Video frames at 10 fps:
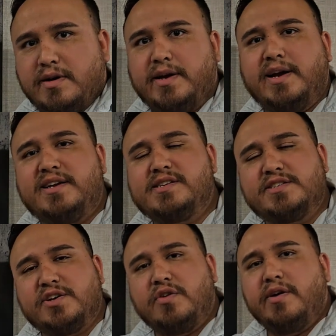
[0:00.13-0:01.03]
Hey guys,
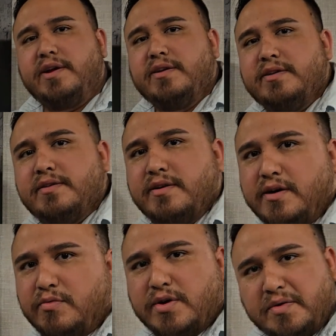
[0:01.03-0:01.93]
how's it going?
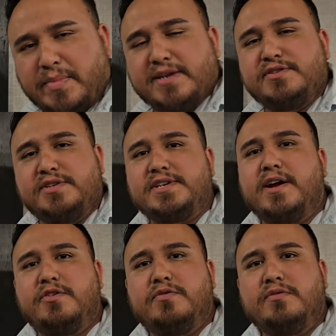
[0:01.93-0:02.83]
Welcome back to the
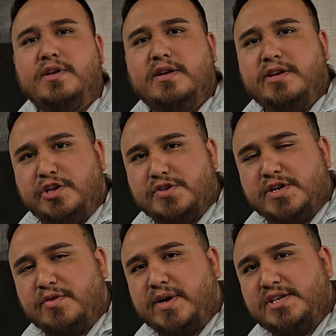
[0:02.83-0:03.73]
channel, New
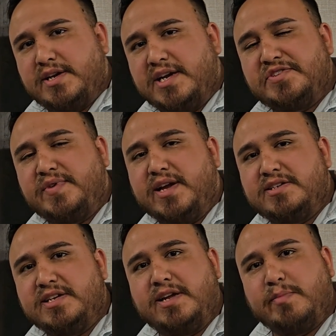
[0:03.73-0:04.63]
Generation
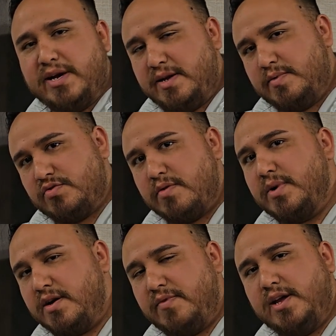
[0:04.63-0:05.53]
HVAC. My name is Juan
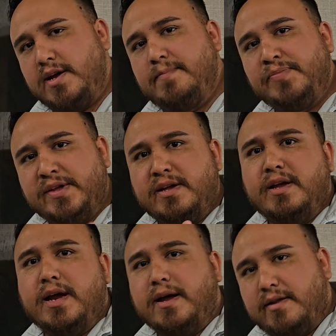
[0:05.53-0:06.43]
Maravilla,
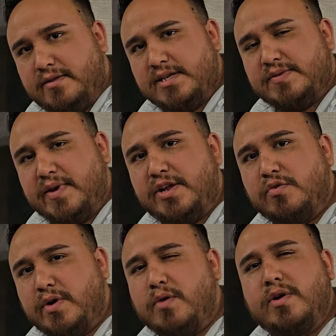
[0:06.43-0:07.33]
and in this
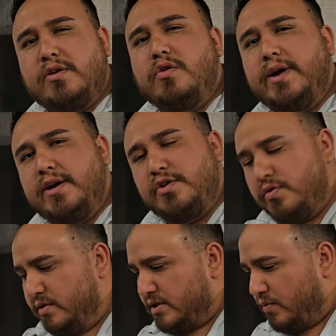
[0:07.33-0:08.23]
video, what I want to go ahead and
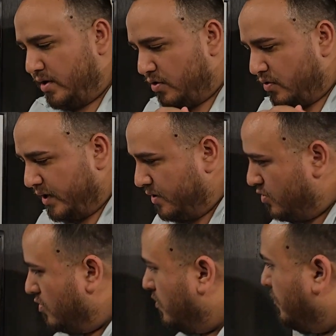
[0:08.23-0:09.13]
do is I want to go ahead and
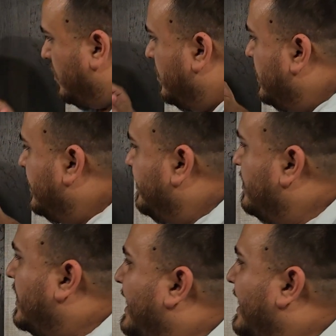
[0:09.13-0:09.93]
go over the